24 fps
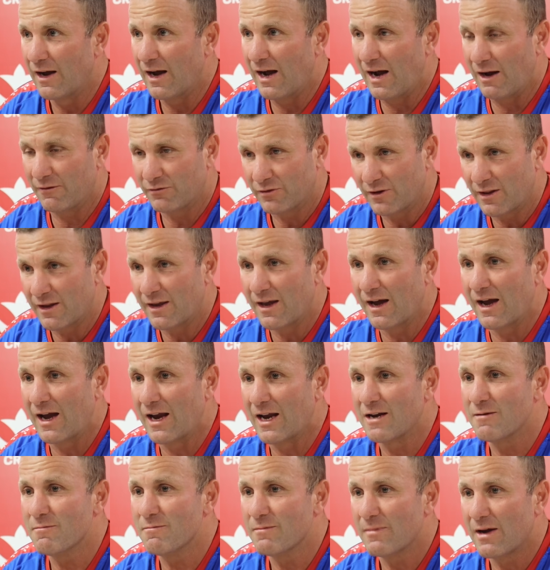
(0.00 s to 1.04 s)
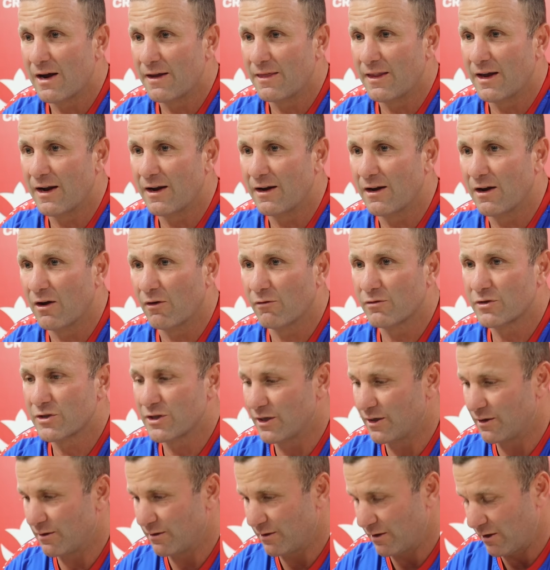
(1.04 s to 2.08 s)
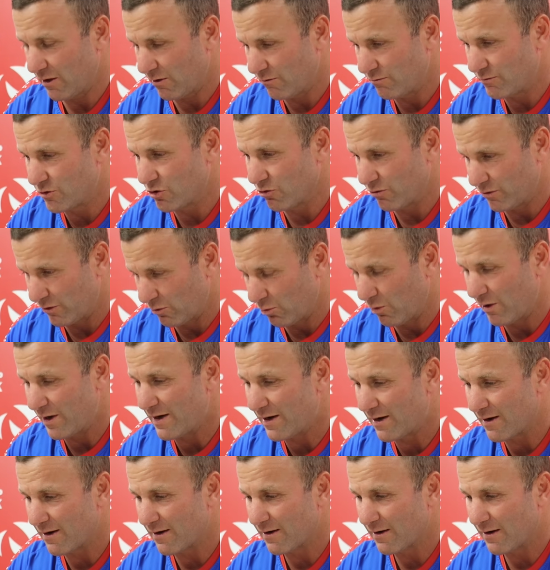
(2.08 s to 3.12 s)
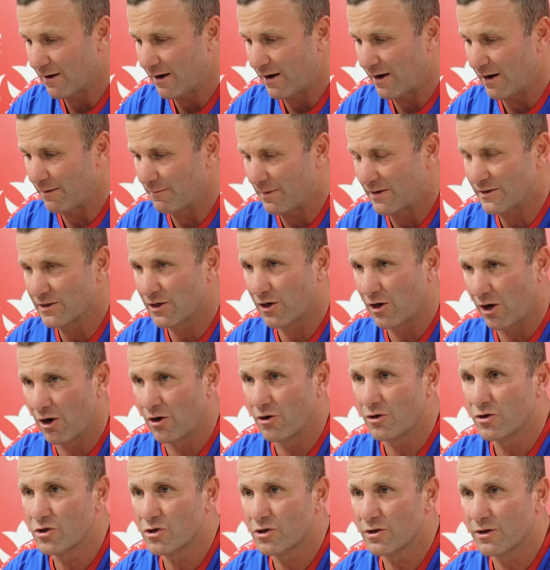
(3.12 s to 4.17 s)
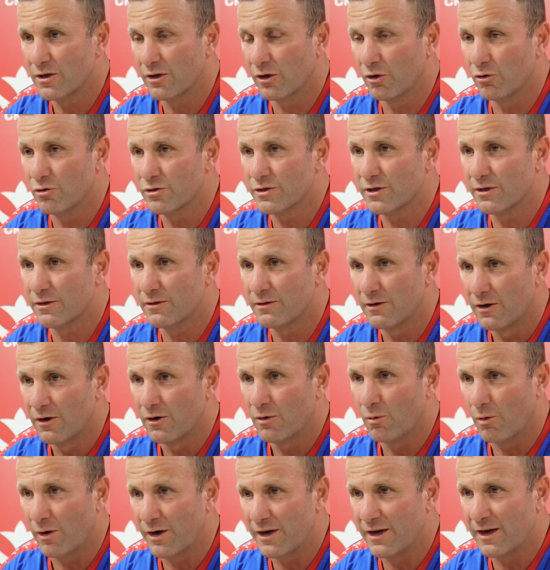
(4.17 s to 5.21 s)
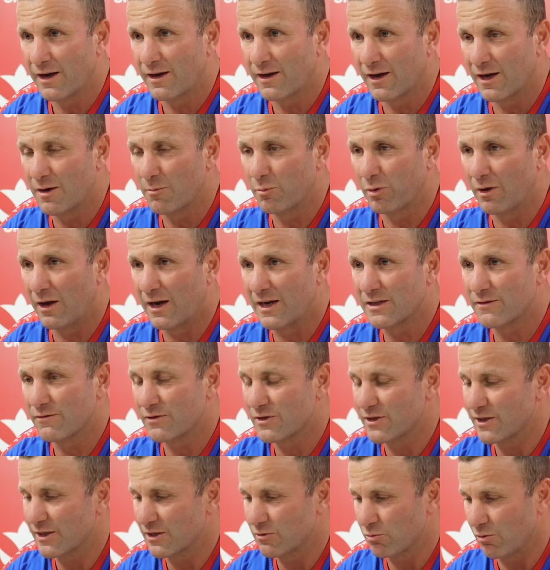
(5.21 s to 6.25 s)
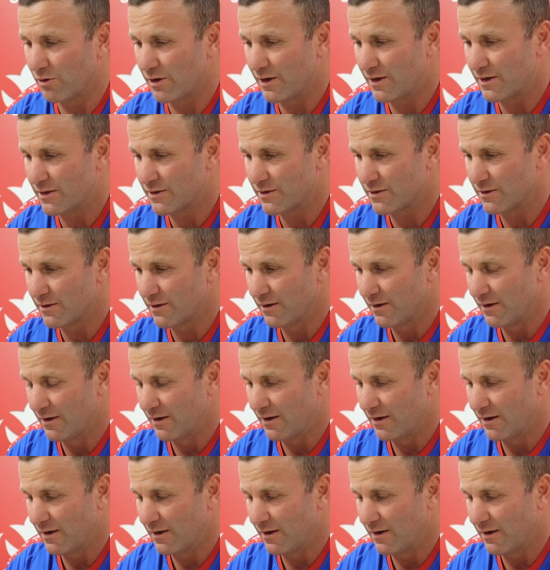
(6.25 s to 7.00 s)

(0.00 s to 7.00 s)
after the game, and then obviously during the week as a coach, you're losing one of your key players for 6 weeks.